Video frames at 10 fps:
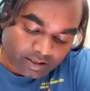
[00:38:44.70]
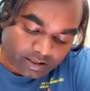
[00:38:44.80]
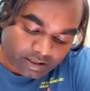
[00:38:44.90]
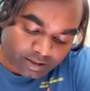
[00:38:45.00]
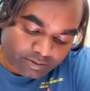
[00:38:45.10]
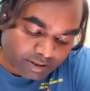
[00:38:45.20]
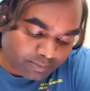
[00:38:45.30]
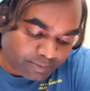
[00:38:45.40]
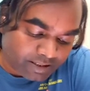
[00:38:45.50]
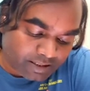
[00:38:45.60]
you will
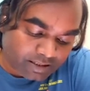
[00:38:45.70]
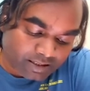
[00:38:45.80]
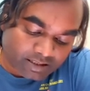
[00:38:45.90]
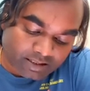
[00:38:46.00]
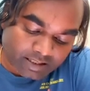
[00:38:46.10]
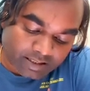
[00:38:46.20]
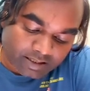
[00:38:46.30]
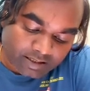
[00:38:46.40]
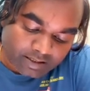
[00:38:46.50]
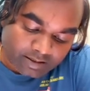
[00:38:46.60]
measure this
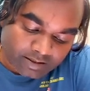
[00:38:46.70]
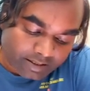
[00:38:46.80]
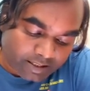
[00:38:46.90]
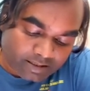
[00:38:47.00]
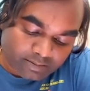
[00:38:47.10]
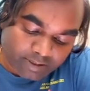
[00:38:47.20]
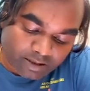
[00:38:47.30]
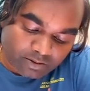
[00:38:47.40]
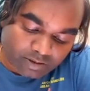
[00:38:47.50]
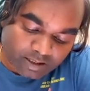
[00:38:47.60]
x
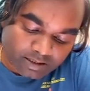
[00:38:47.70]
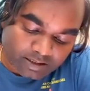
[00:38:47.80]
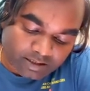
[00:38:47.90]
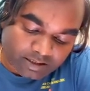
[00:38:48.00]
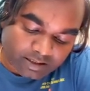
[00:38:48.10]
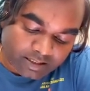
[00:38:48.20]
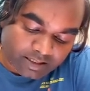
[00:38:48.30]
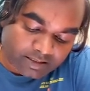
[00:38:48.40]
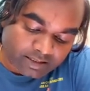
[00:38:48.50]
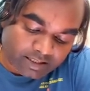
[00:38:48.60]
value on the
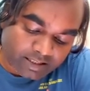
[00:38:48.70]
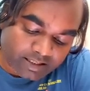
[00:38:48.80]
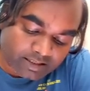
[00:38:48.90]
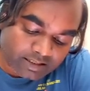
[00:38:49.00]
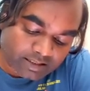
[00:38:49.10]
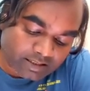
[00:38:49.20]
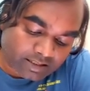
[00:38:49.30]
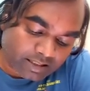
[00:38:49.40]
x real axis